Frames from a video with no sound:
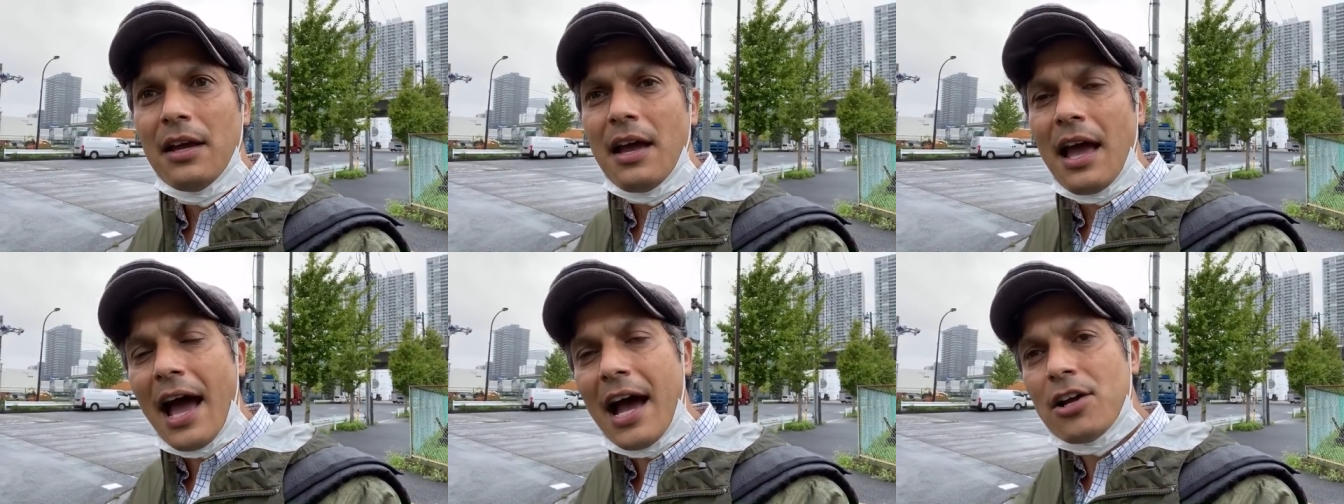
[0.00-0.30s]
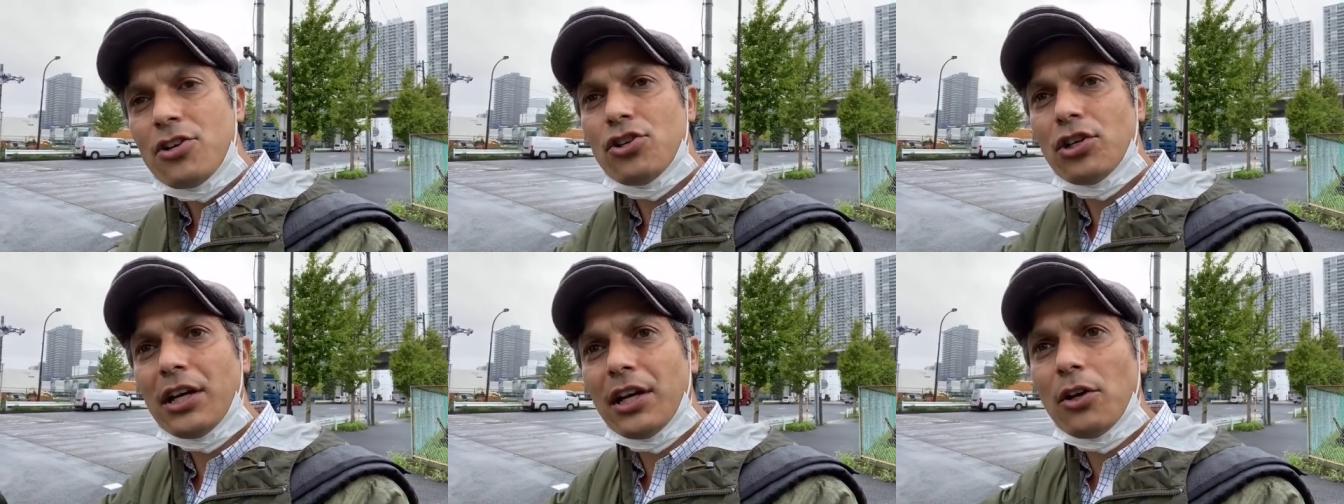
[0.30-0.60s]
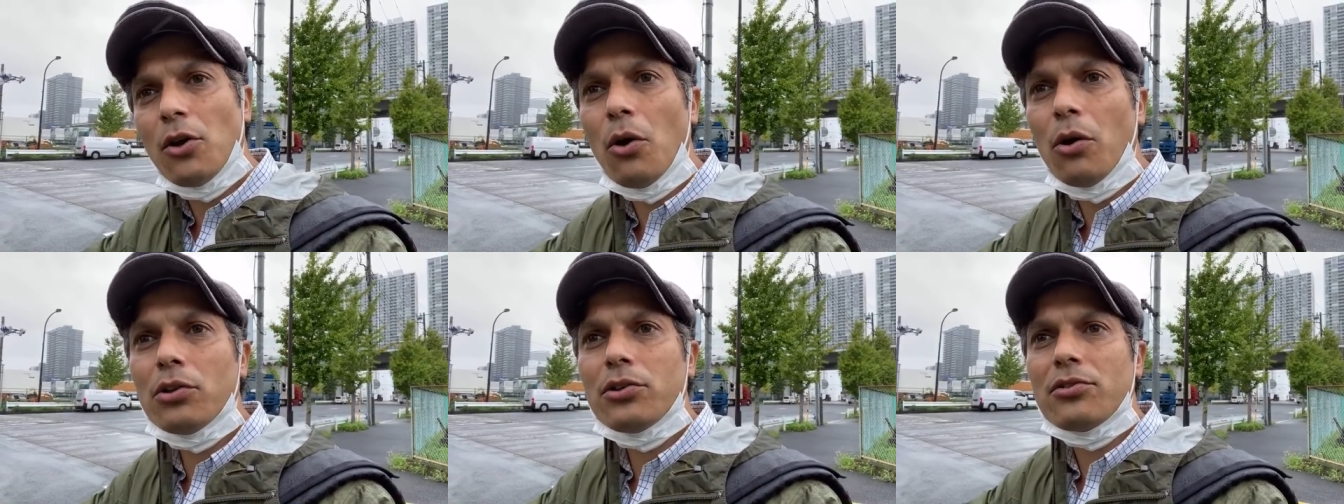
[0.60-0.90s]
As you get
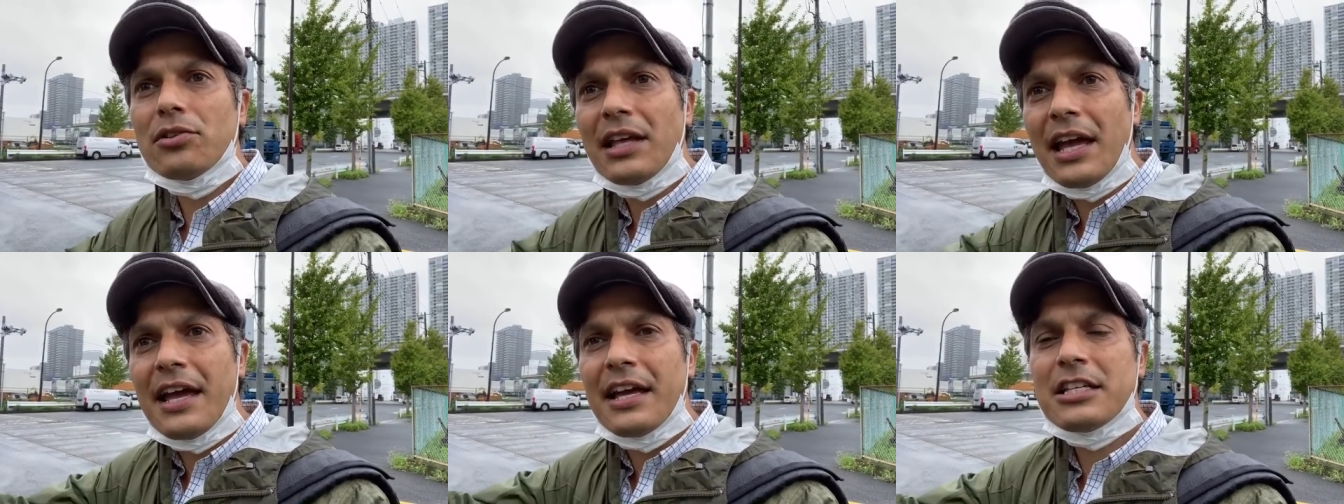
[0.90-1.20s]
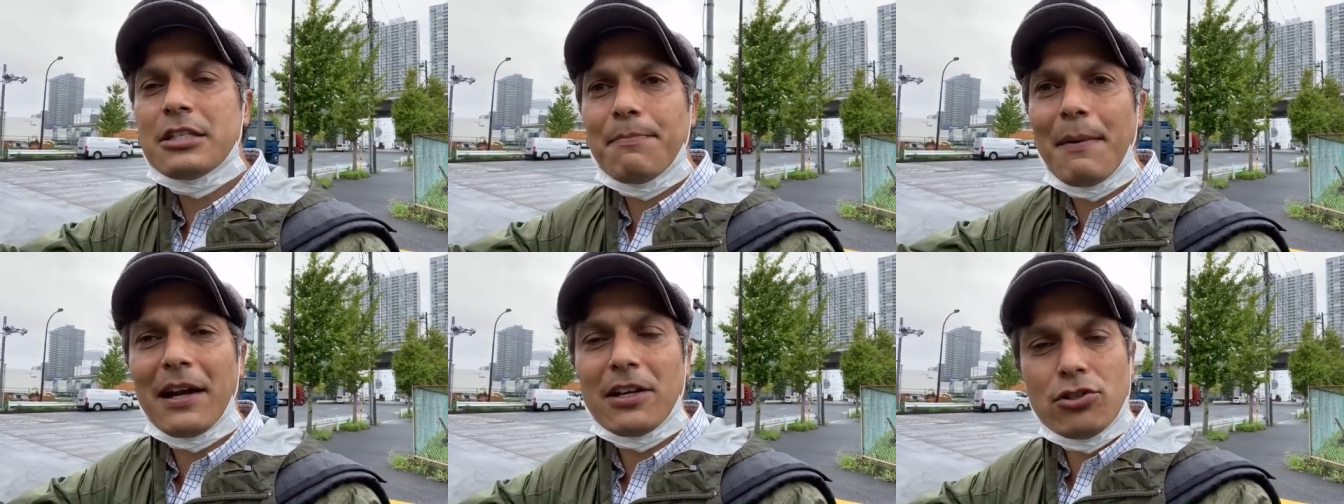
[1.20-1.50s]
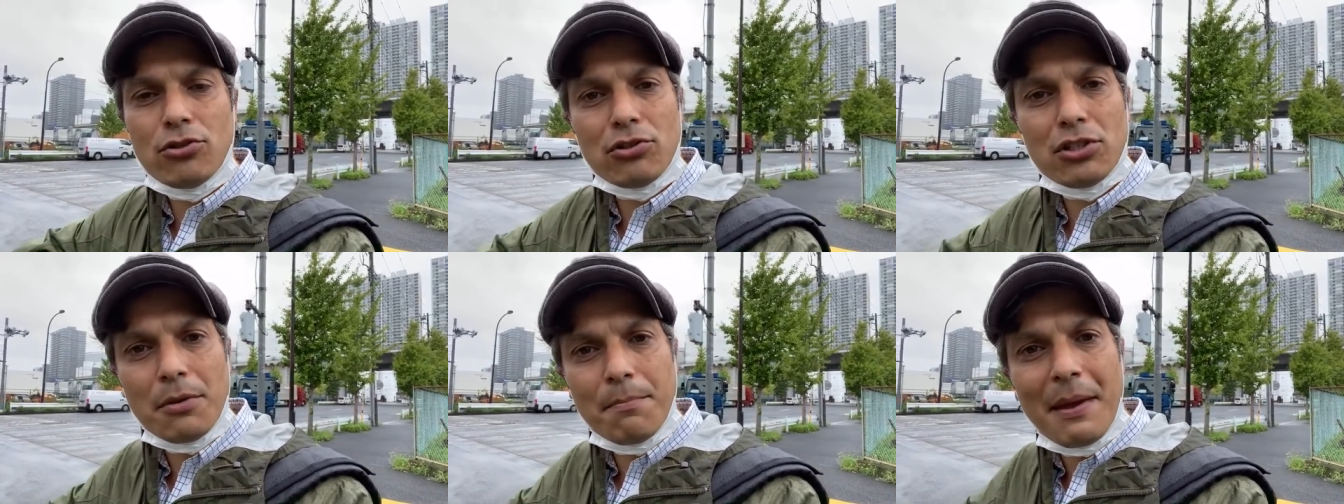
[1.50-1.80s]
older, they expect
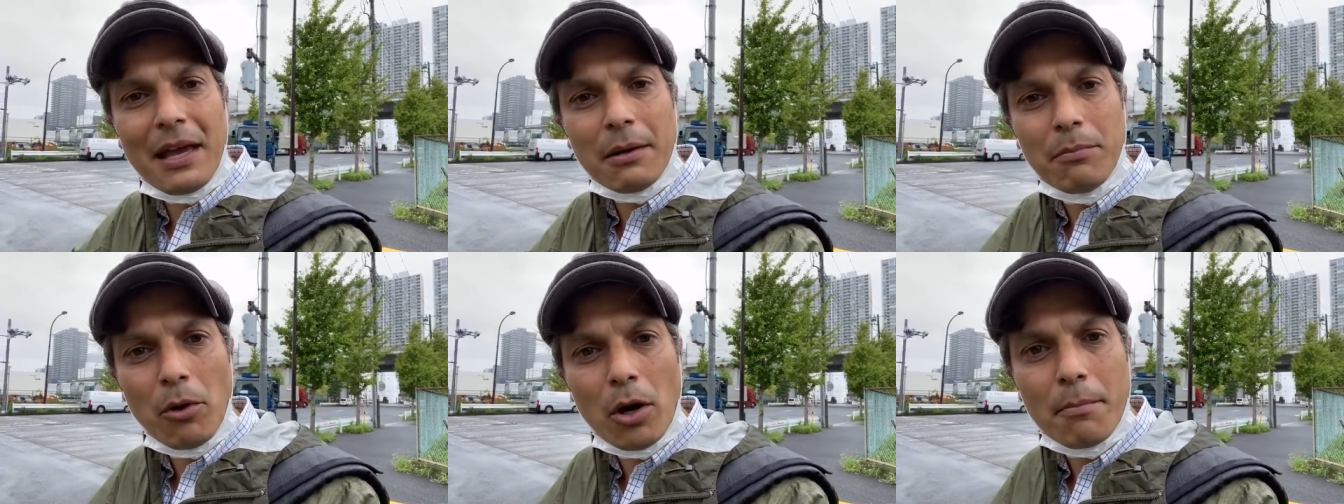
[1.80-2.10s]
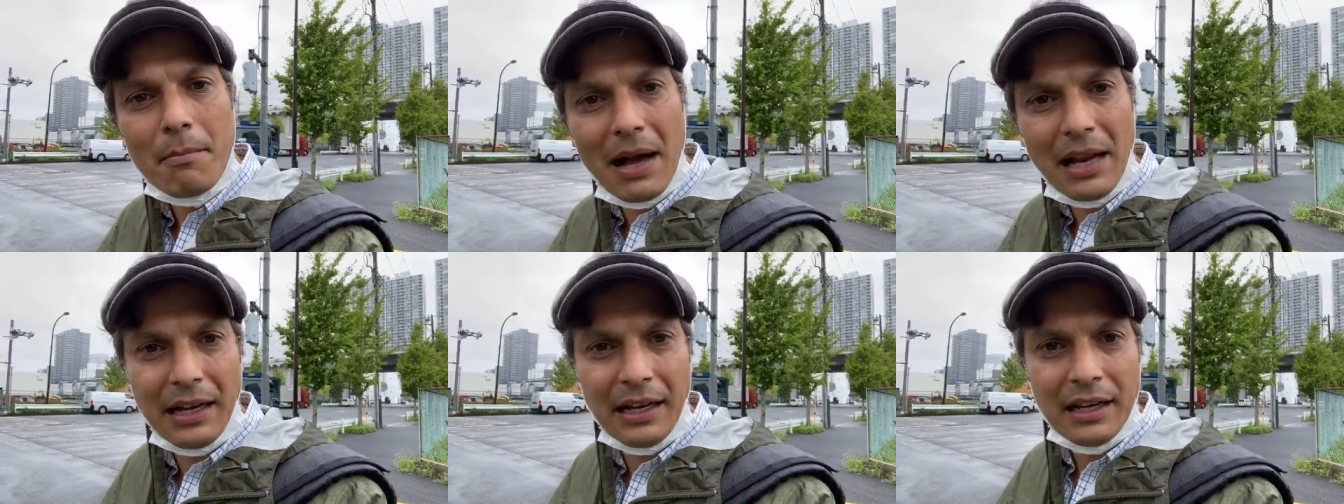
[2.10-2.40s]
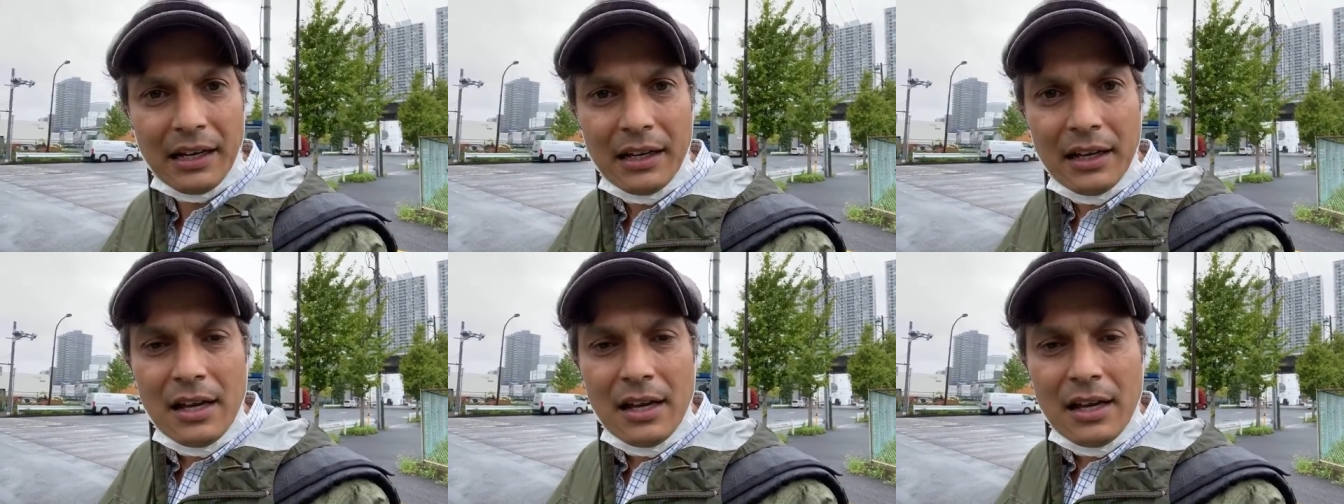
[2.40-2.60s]
you to make more money.